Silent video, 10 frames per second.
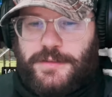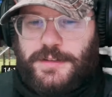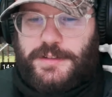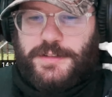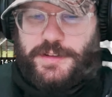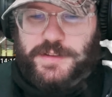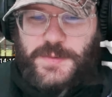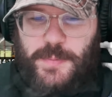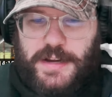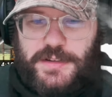So let's look at the
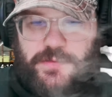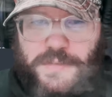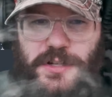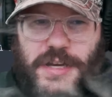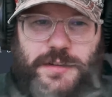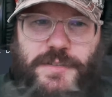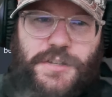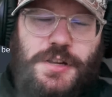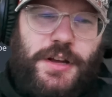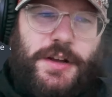specs the challenge.